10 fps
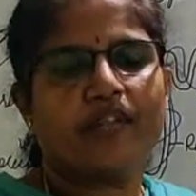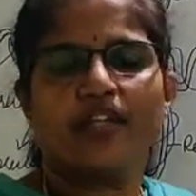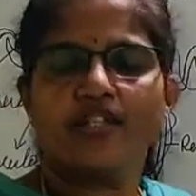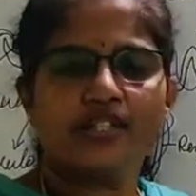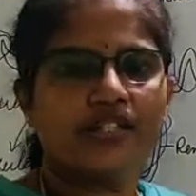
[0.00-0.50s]

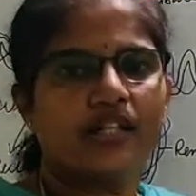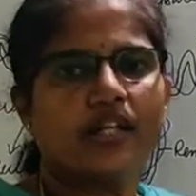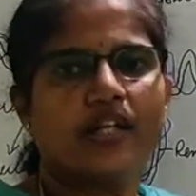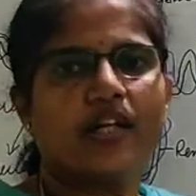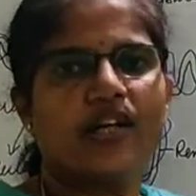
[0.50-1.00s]
That is
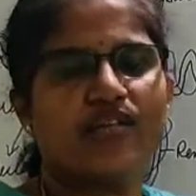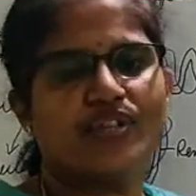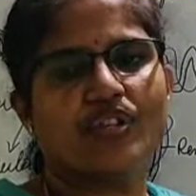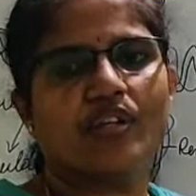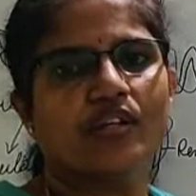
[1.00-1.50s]

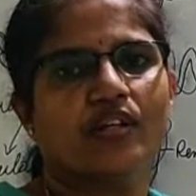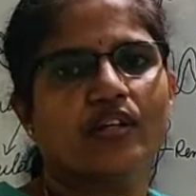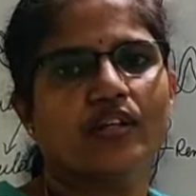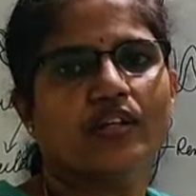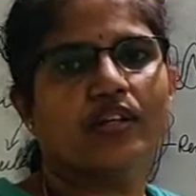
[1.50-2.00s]
artificial
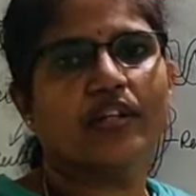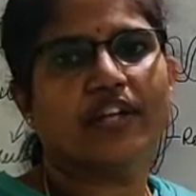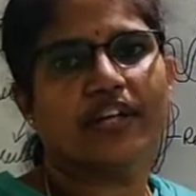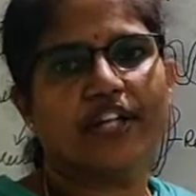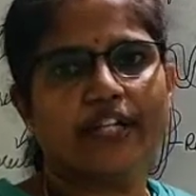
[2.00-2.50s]

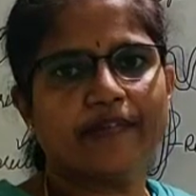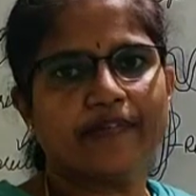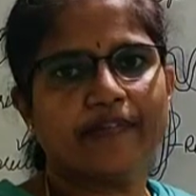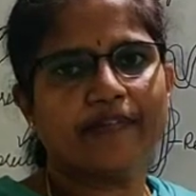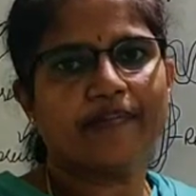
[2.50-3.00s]
kidney.
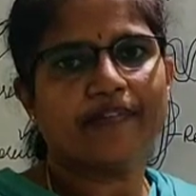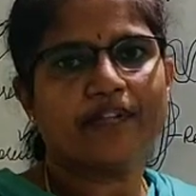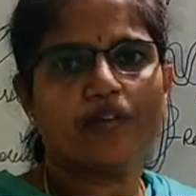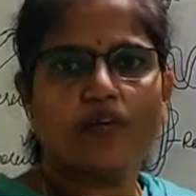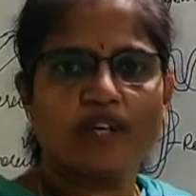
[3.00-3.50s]

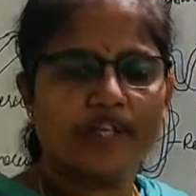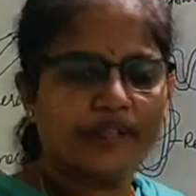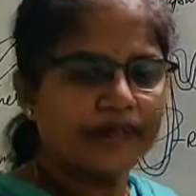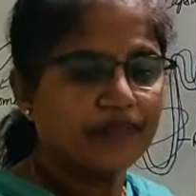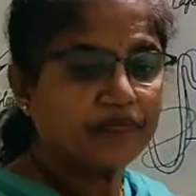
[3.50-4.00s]
Okay,
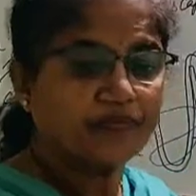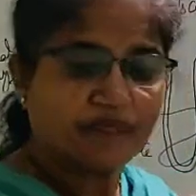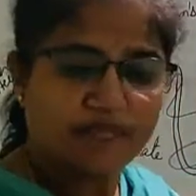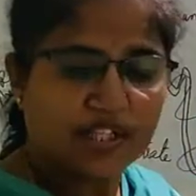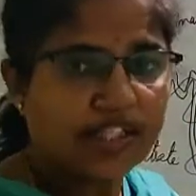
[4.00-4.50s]

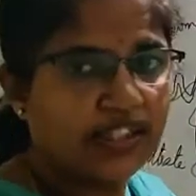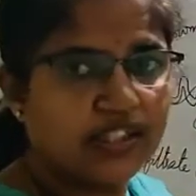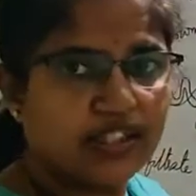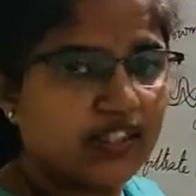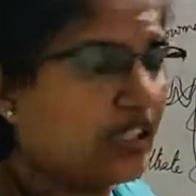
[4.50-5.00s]

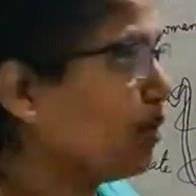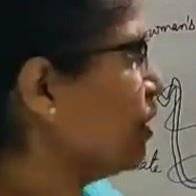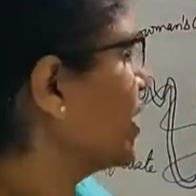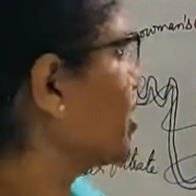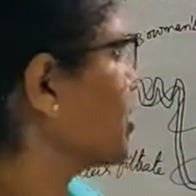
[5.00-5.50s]
this is
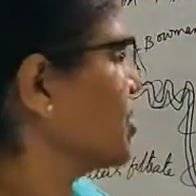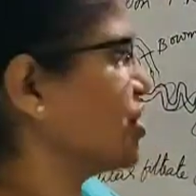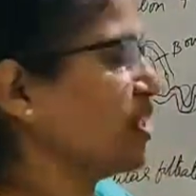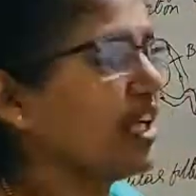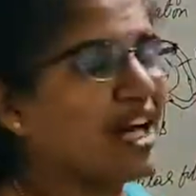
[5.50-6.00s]
how
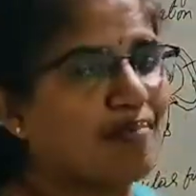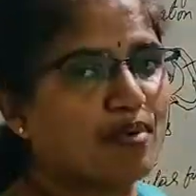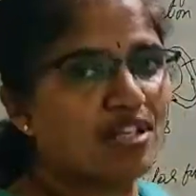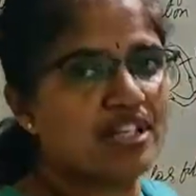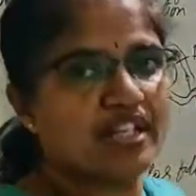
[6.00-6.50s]
excretion
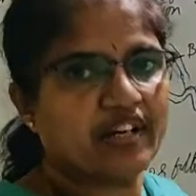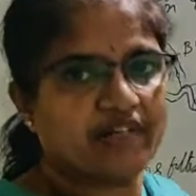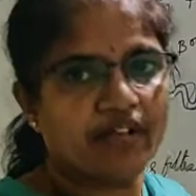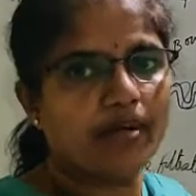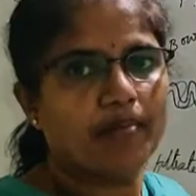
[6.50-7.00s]
happens in
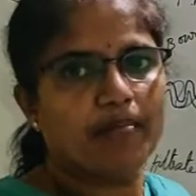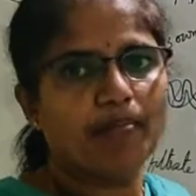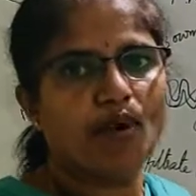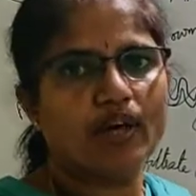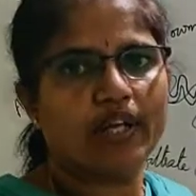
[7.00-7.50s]
our
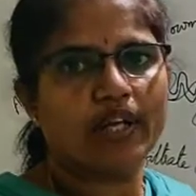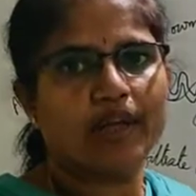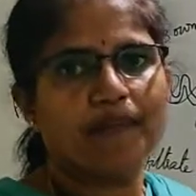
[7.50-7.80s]
body.